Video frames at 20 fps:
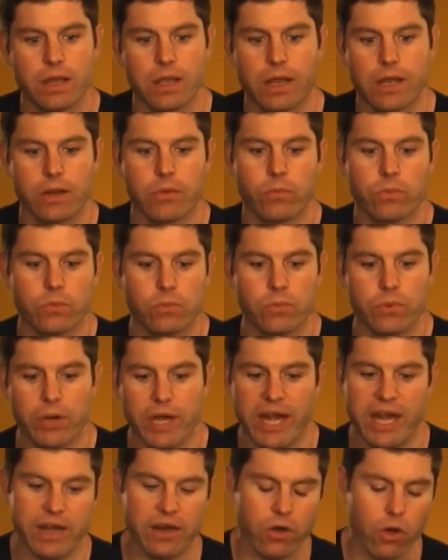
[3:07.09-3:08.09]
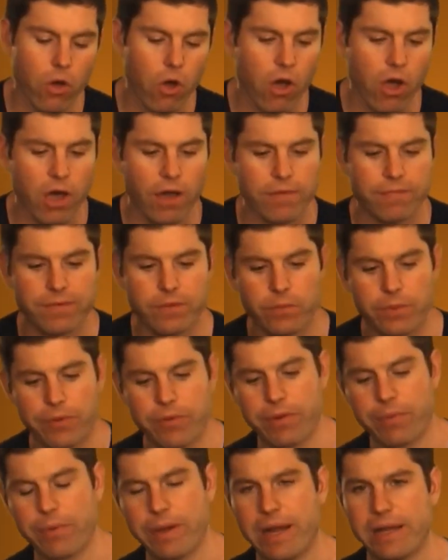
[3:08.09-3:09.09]
like we hit it off, and
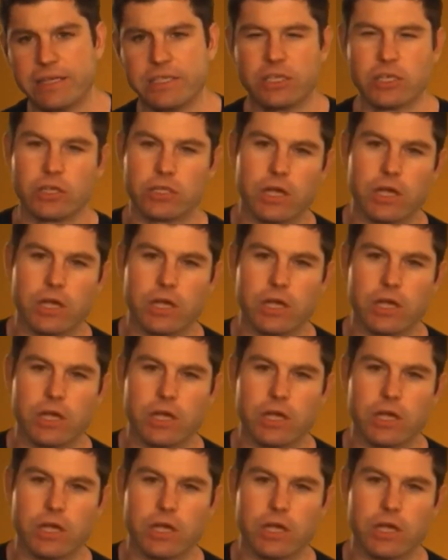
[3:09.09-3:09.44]
we had this